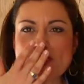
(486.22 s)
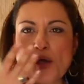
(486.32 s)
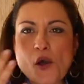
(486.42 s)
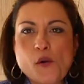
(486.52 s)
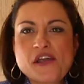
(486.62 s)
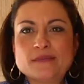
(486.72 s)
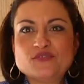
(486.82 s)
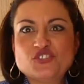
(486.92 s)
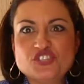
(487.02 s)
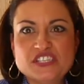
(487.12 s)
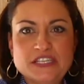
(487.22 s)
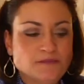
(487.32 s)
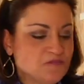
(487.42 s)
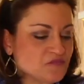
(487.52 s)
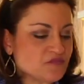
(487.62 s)

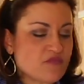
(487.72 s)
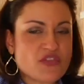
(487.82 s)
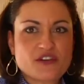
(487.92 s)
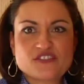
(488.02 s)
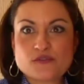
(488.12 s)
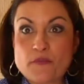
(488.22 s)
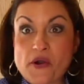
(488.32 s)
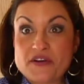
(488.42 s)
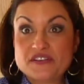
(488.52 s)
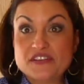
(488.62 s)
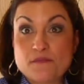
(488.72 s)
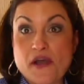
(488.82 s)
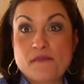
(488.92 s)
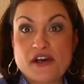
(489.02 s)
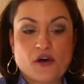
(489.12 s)
OMG, there is a party in
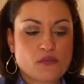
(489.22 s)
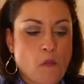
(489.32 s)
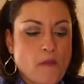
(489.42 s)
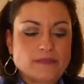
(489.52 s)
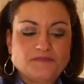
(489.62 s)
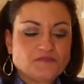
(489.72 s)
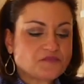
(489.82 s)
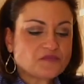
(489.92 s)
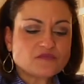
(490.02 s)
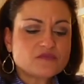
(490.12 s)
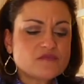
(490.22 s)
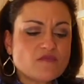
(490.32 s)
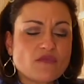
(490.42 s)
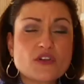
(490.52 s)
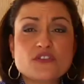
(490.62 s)
my mouth.
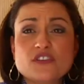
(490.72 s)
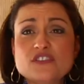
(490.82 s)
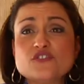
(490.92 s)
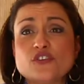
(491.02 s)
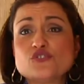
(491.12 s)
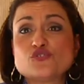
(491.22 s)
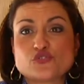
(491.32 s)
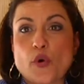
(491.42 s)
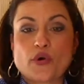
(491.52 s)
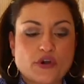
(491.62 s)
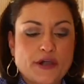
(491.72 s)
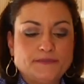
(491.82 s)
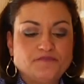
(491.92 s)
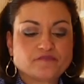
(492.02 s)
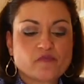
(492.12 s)
These are so
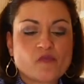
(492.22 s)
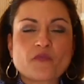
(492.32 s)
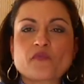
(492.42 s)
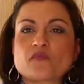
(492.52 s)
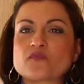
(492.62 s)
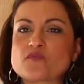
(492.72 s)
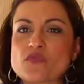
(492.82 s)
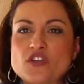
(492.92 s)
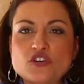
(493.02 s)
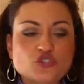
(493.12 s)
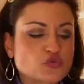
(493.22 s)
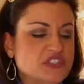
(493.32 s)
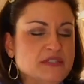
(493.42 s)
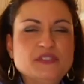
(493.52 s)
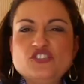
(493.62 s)
good. The
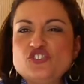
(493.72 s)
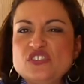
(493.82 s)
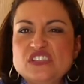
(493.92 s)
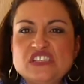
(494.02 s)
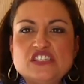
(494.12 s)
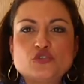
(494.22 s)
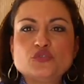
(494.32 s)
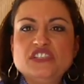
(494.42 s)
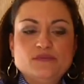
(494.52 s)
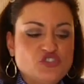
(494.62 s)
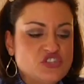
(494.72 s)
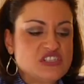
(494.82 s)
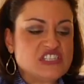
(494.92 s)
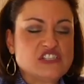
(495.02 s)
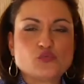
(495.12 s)
creamy, cheesy cream
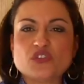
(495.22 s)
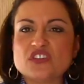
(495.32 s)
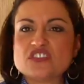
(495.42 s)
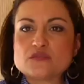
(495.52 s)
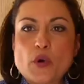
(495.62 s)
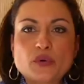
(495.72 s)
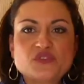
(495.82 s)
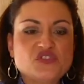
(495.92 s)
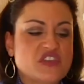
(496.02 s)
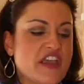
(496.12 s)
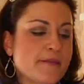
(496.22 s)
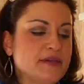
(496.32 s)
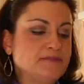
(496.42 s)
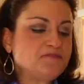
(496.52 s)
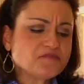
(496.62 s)
cheese with the smoked
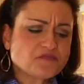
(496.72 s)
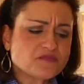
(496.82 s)
salmon